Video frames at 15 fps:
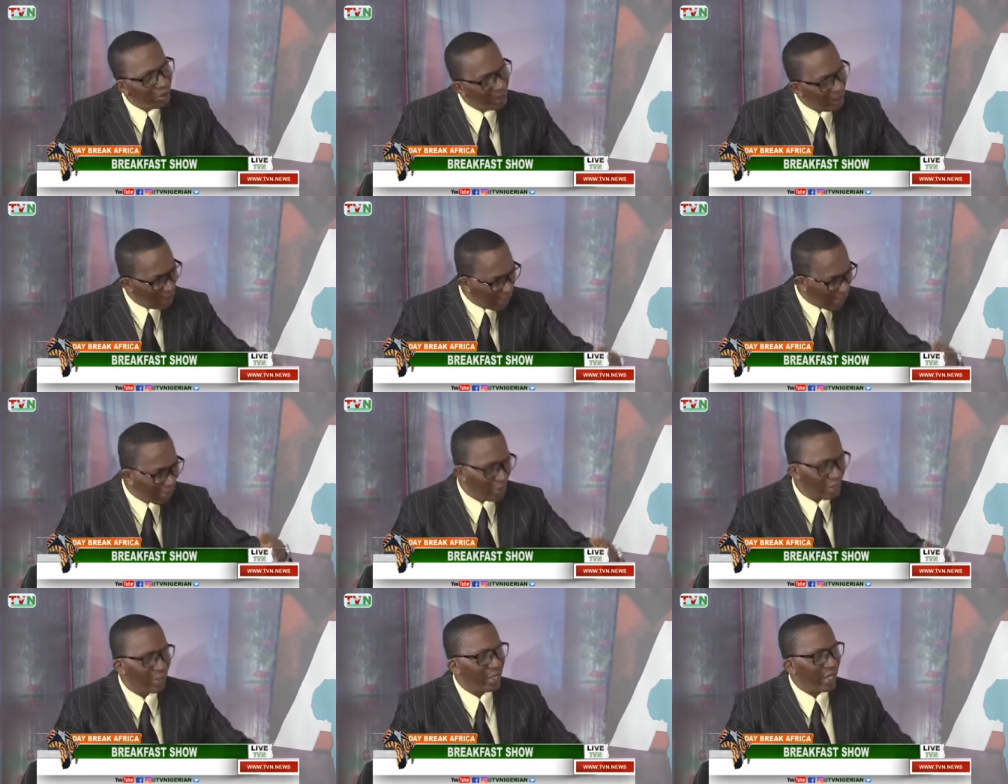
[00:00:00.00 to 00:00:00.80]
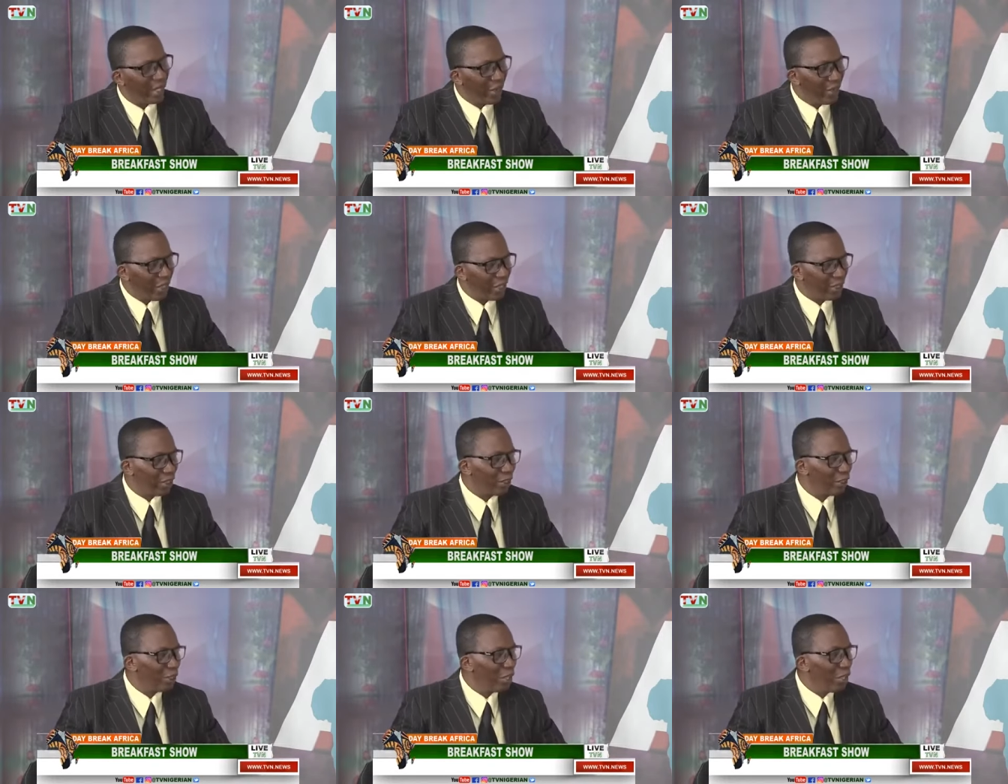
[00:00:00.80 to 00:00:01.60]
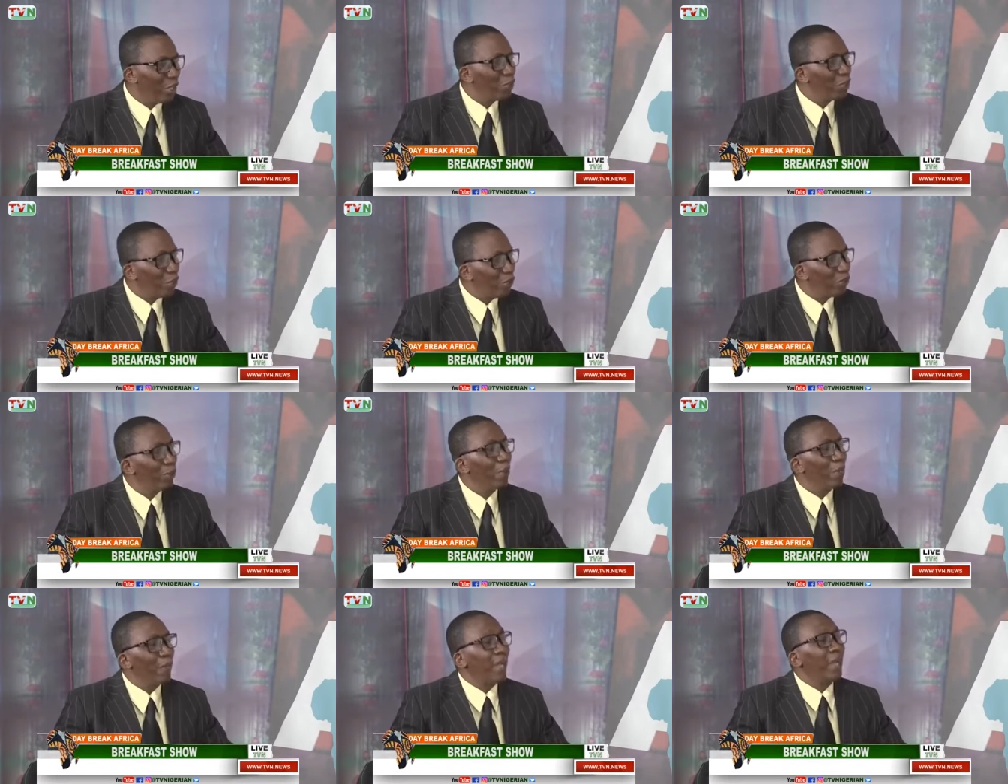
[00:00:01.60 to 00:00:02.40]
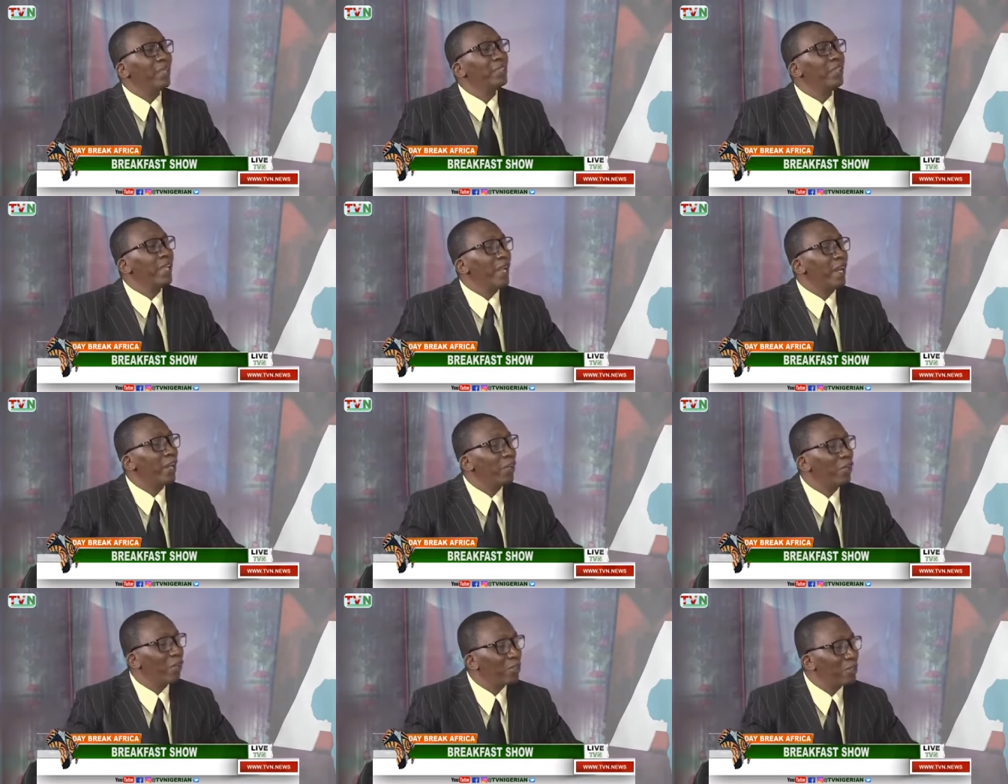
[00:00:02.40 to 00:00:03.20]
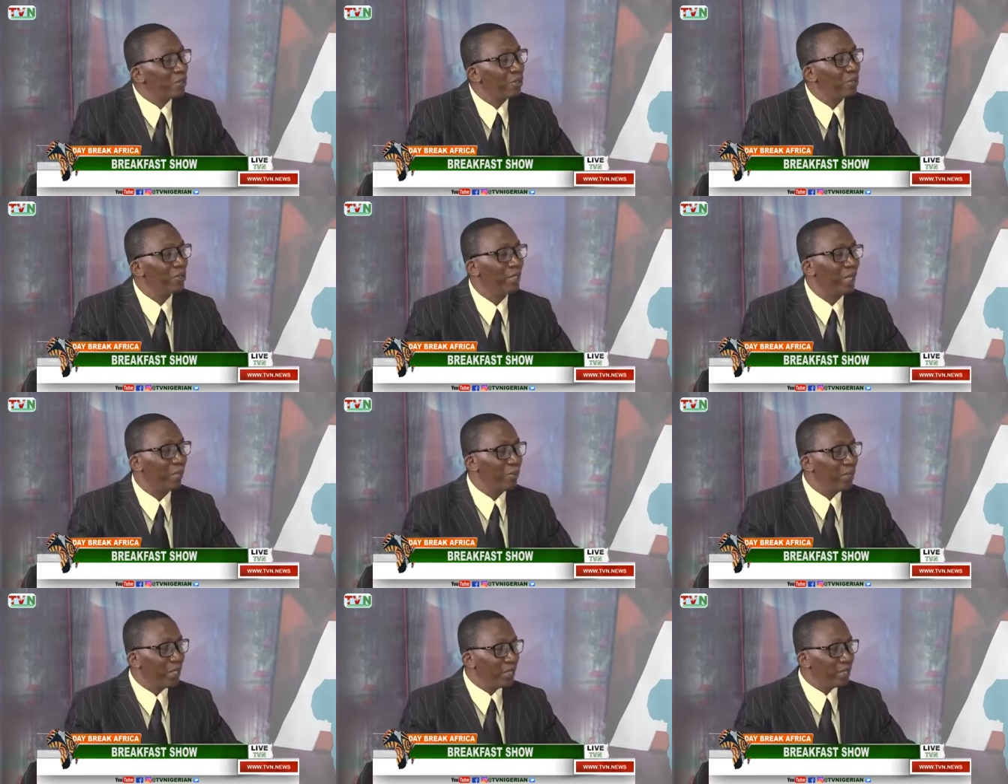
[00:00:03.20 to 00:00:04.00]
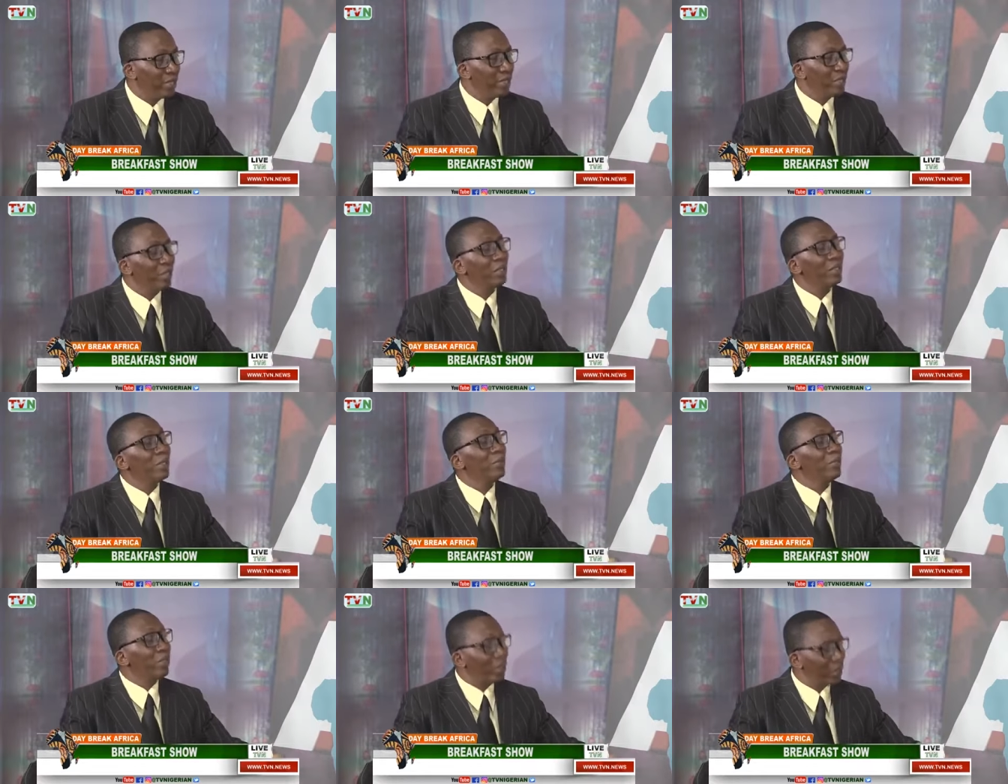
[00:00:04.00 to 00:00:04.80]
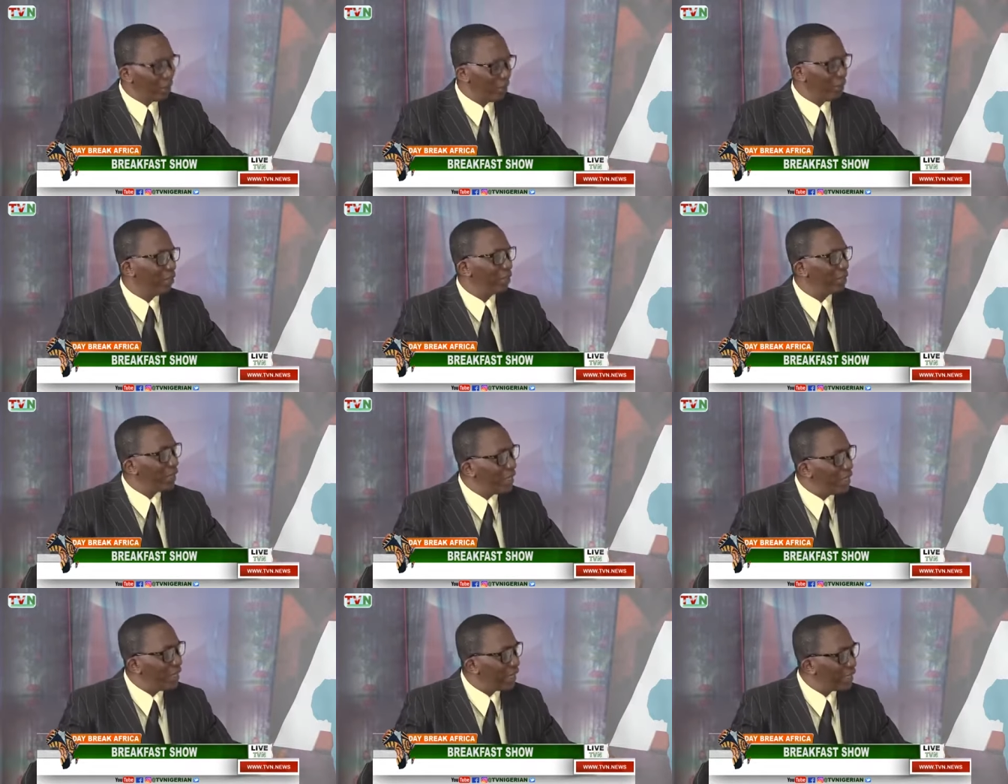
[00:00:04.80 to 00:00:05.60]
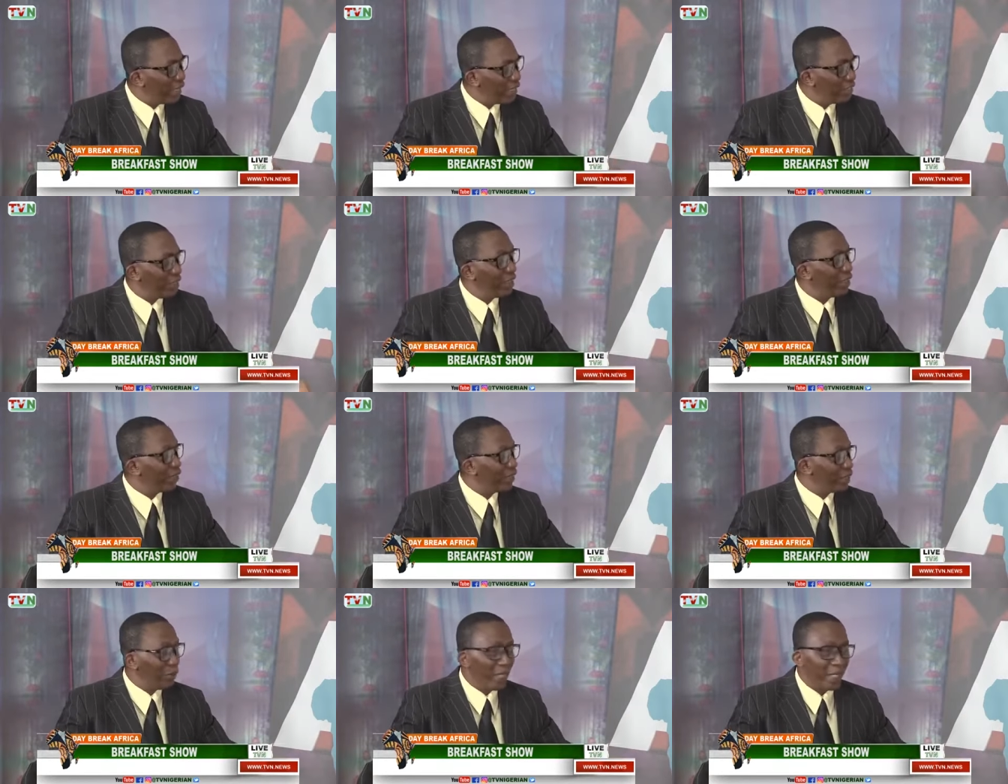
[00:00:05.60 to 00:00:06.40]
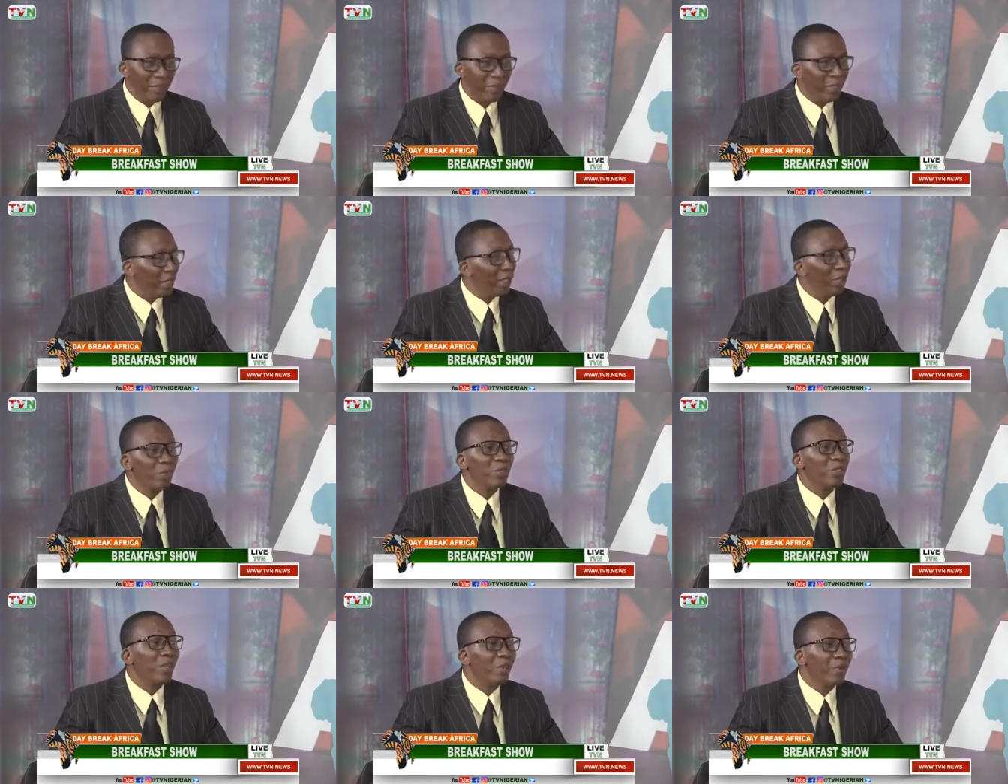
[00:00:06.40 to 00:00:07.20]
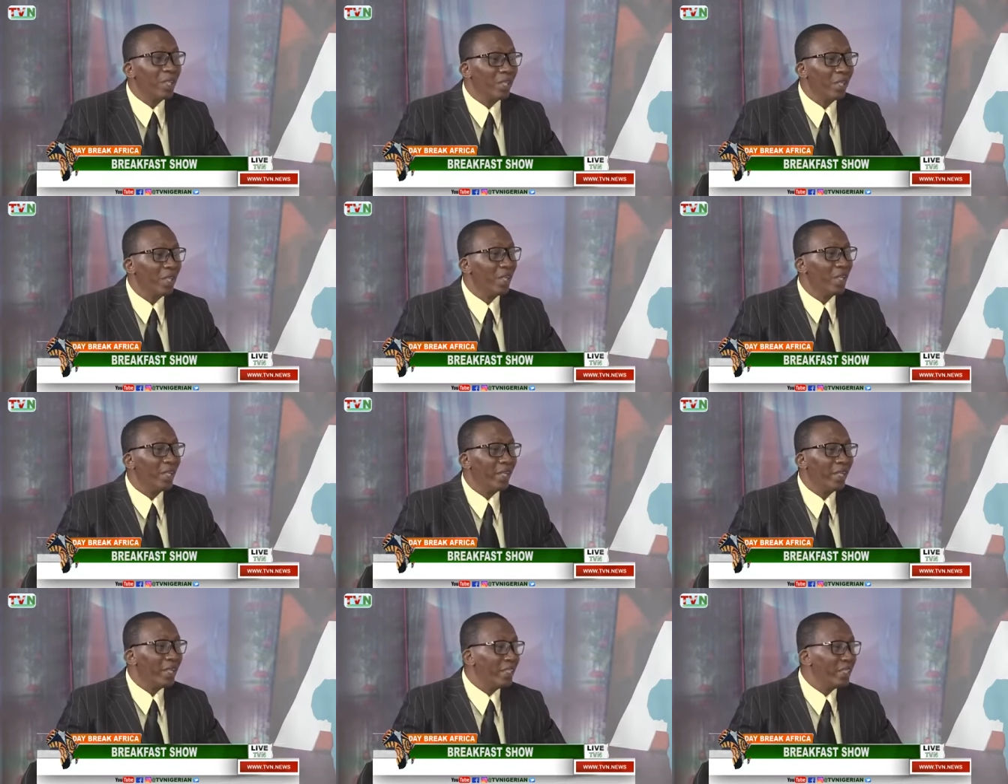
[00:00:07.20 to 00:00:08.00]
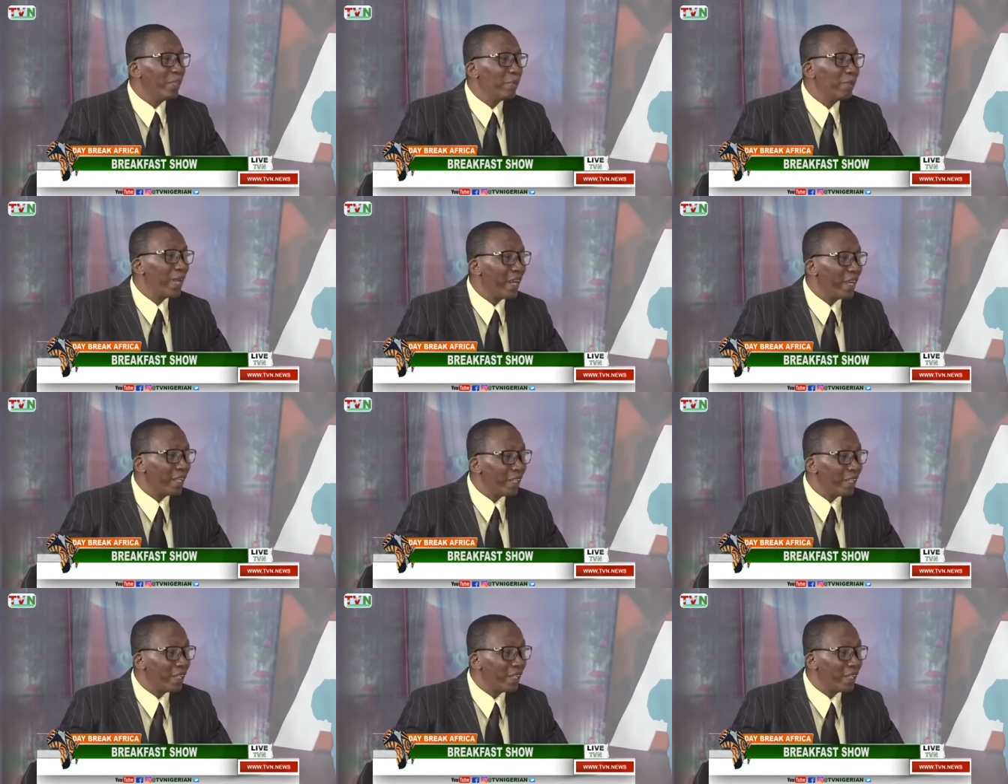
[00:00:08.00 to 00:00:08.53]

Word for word: that was not their direction. So as they now got to that place, the, the nurses, you know, seeing the attention the nurses were giving, oh, sorry, it is a prank.